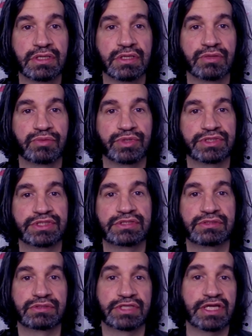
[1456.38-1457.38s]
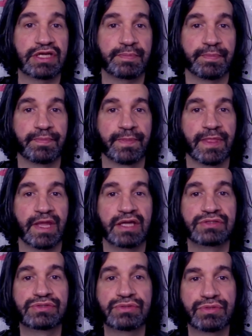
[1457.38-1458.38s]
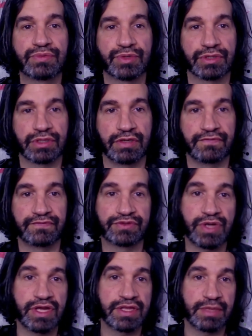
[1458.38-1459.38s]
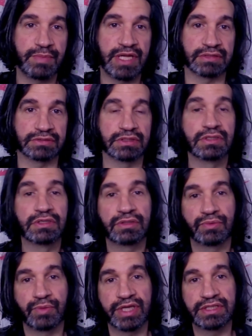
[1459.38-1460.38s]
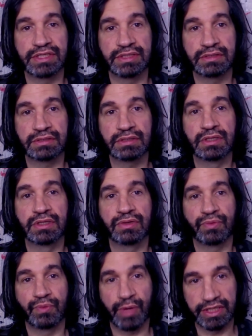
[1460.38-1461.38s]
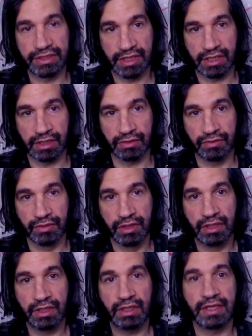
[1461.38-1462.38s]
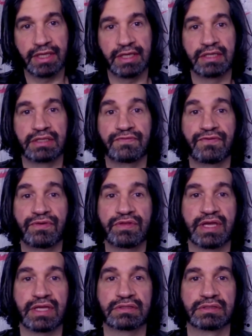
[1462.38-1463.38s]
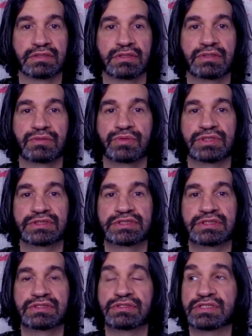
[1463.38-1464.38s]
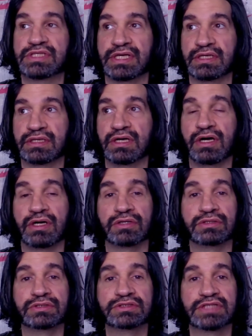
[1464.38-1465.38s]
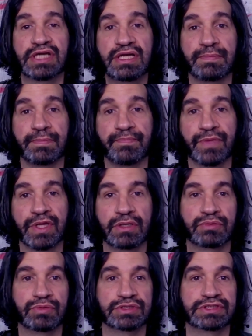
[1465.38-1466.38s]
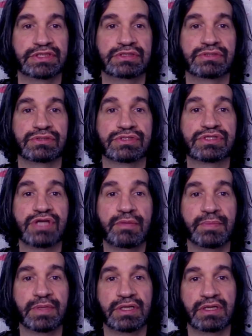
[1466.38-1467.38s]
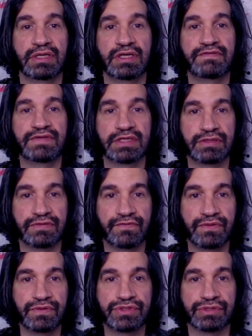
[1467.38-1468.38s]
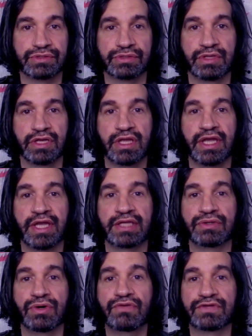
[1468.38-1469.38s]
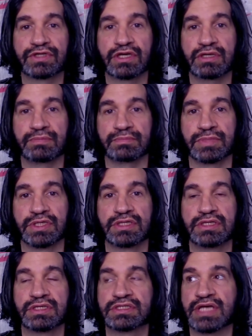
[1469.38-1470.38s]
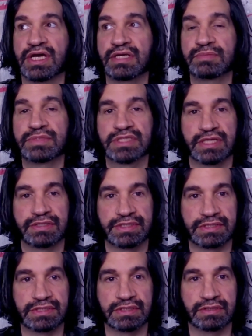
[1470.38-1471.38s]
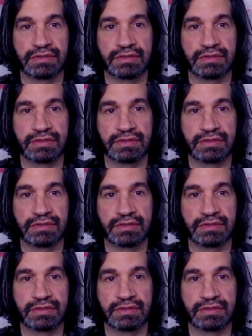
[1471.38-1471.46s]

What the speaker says: we'll need to get up and do the work of trying them out right here, right now. And for that, we'll need to take our time. We'll need to stop living in the future and overcome time scarcity,